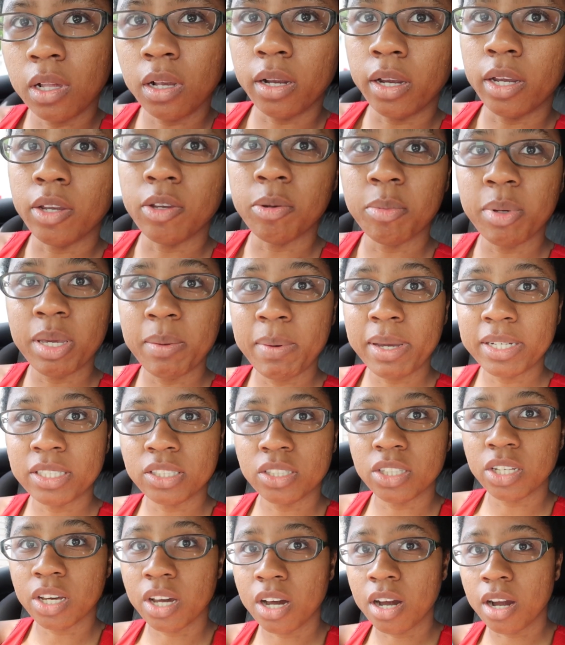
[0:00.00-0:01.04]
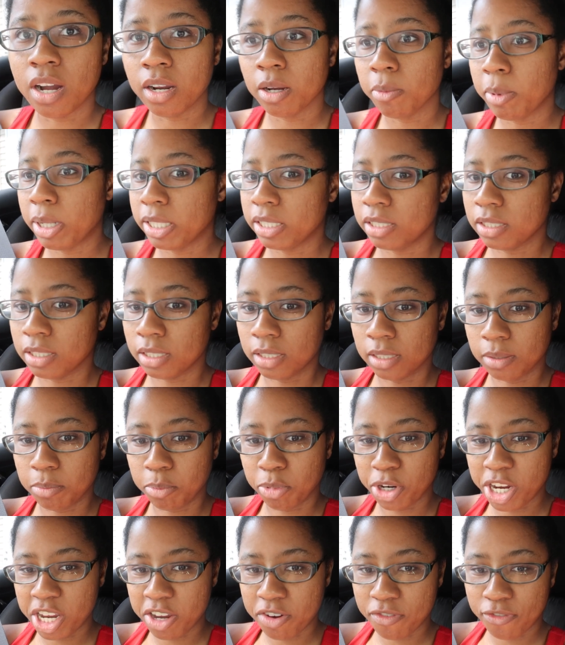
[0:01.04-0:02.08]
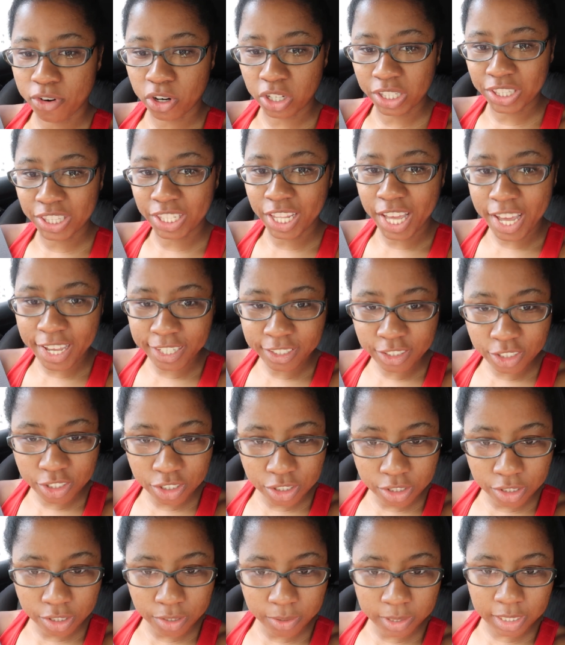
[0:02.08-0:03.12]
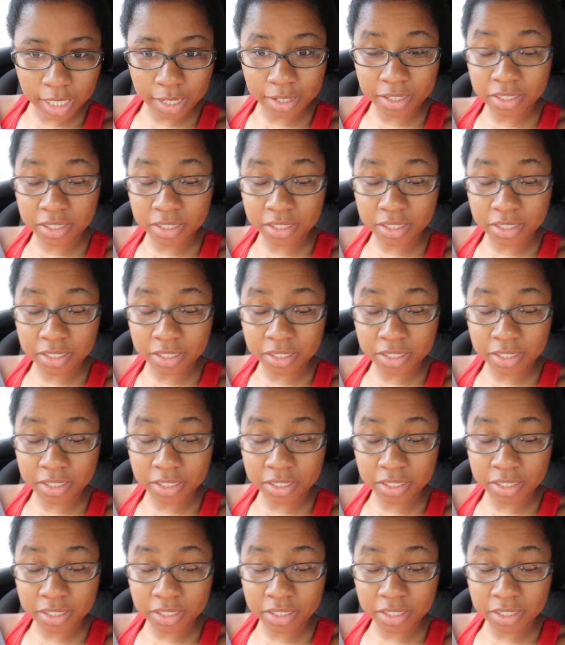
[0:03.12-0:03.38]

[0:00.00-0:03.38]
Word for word: All right, we made back to the car, about to break for lunch. What time?